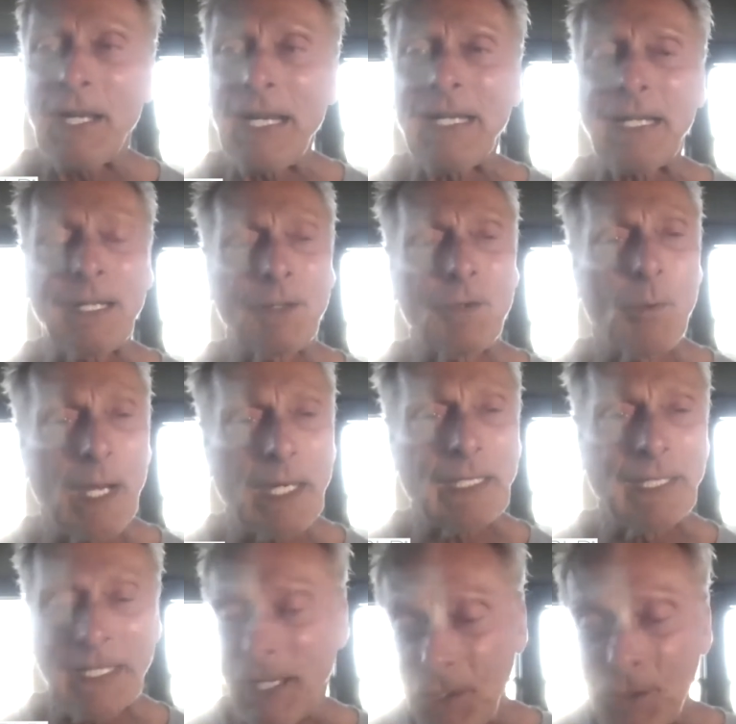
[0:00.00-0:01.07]
eating
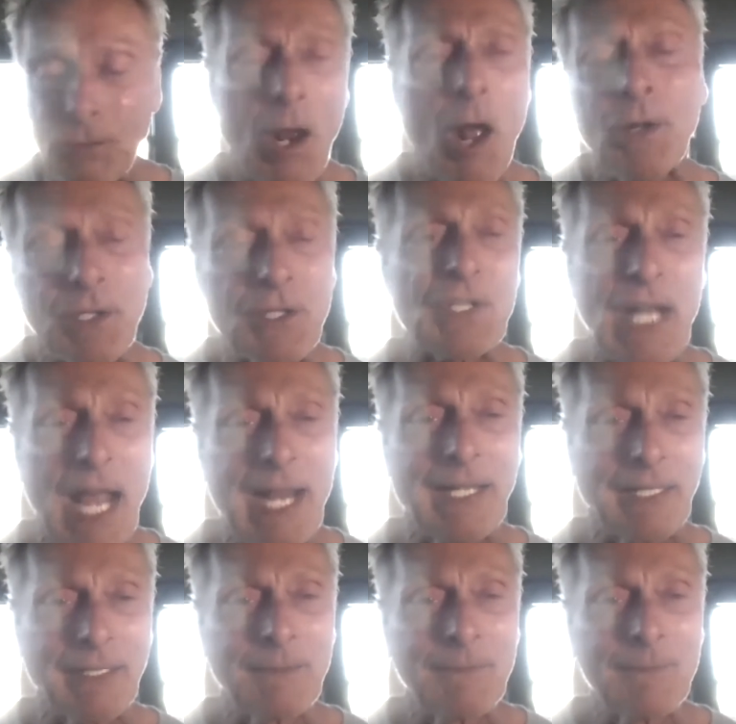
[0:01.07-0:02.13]
quickly, you're all excited.